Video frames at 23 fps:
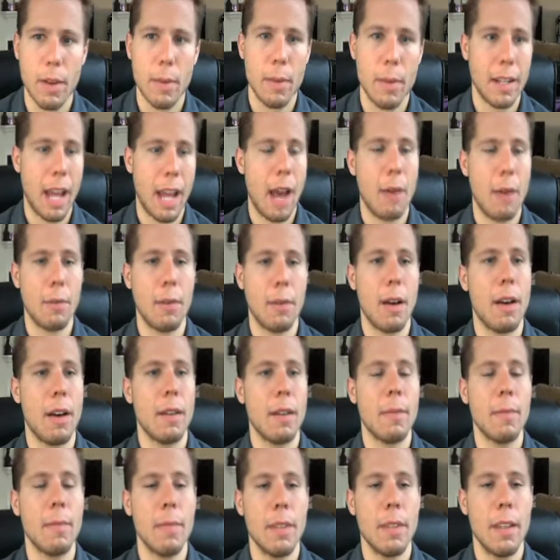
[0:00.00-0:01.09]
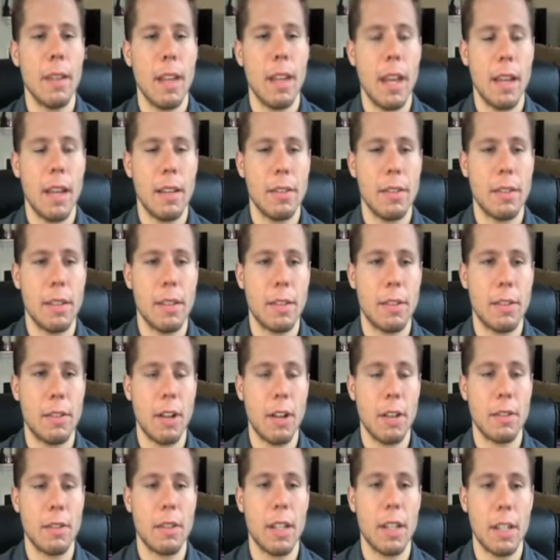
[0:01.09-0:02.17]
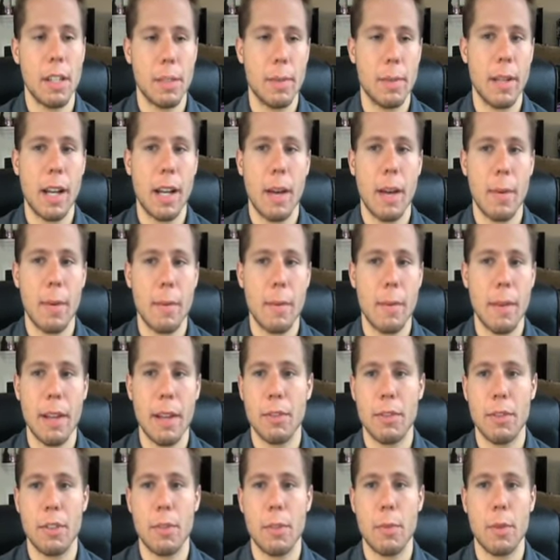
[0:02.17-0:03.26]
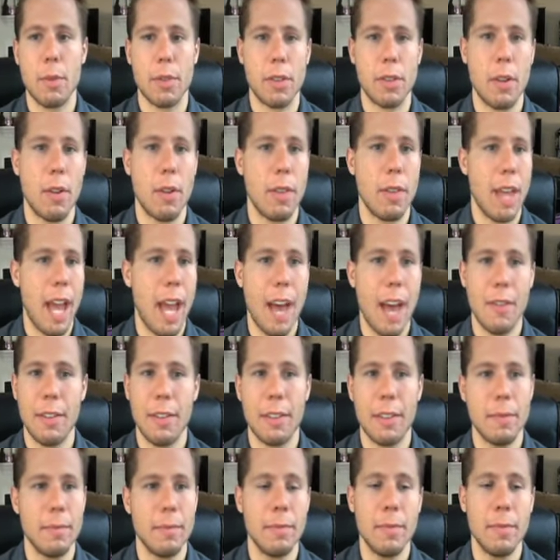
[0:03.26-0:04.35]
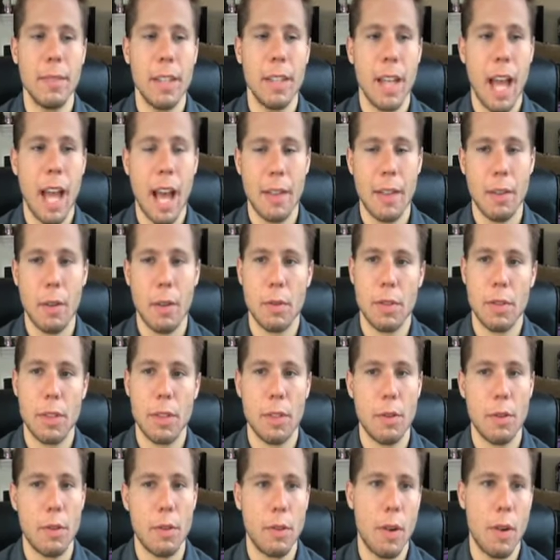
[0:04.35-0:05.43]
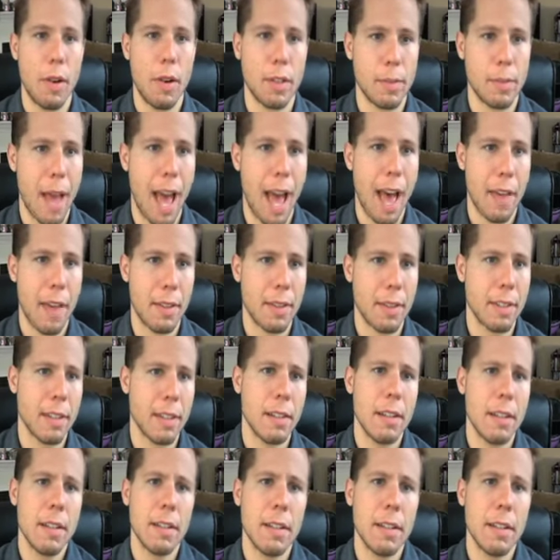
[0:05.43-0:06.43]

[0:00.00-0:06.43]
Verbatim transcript: but now uh, since John Cena has become a major superstar, they haven't had those two cross paths.